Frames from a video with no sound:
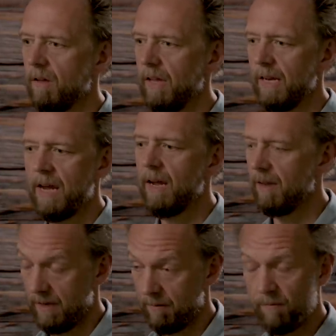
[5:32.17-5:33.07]
like,
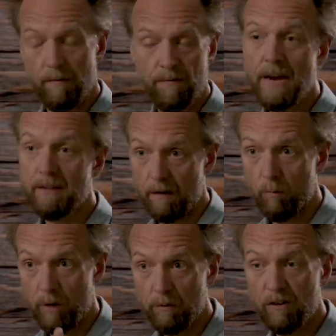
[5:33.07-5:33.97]
in fact,
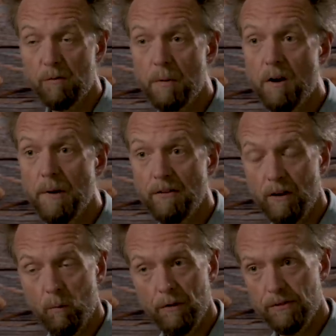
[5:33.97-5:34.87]
when I was
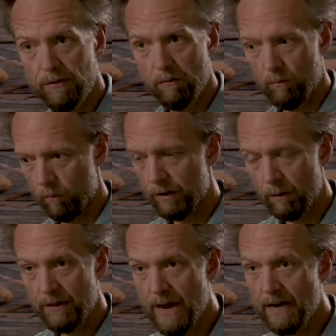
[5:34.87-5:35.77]
experimenting with
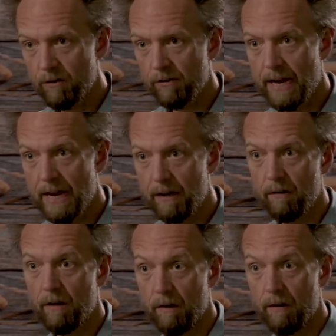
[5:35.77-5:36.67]
working with actors, I had
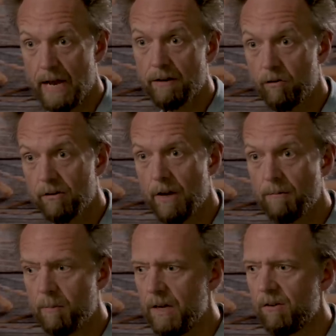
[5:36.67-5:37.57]
an actress
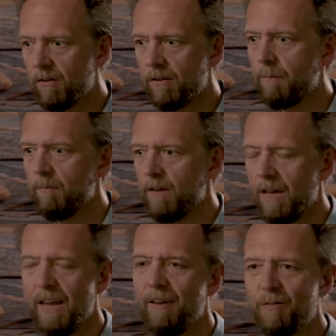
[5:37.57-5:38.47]
come to me and she says,
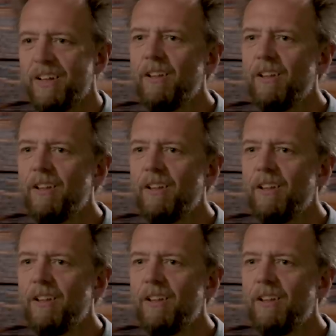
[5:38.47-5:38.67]
and I was